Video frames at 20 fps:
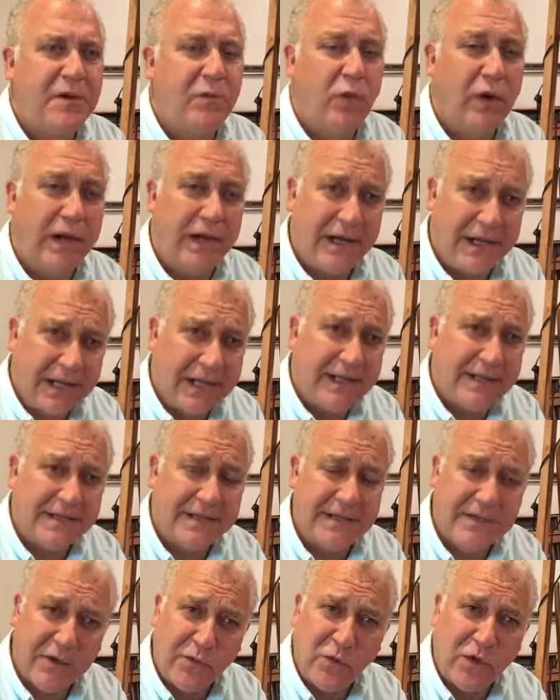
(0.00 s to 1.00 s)
What it
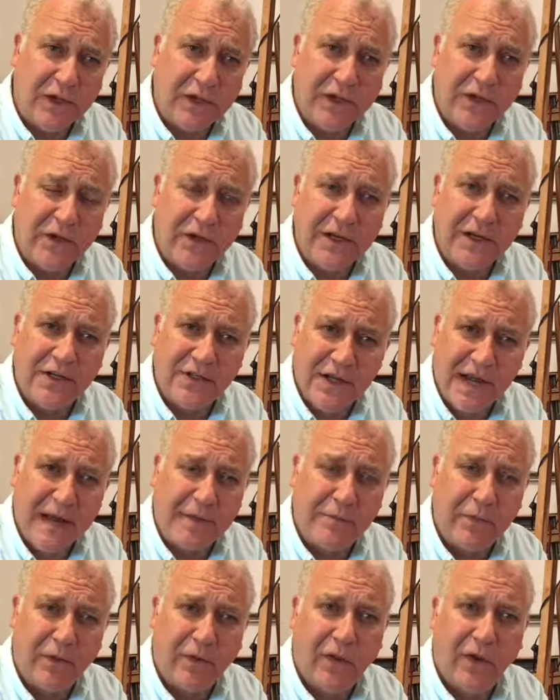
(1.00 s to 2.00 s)
is, it's a really good
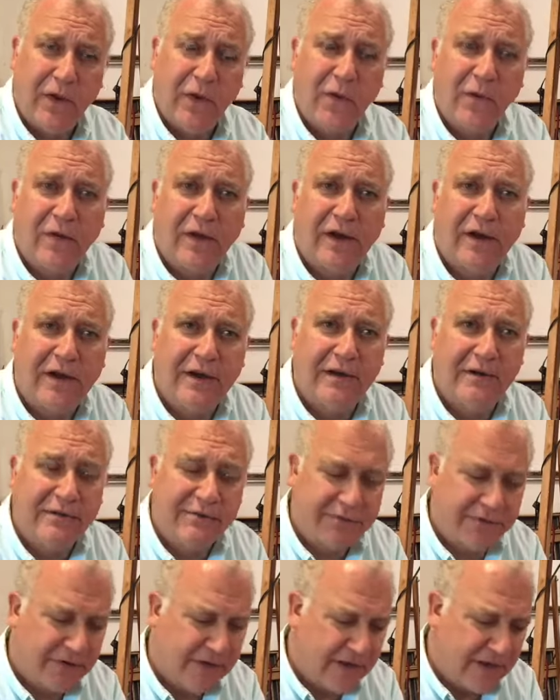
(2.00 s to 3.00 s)
example though
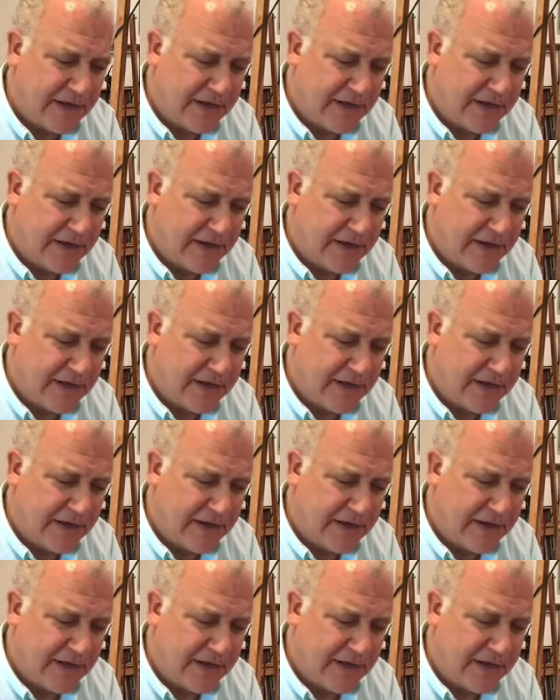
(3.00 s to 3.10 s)
of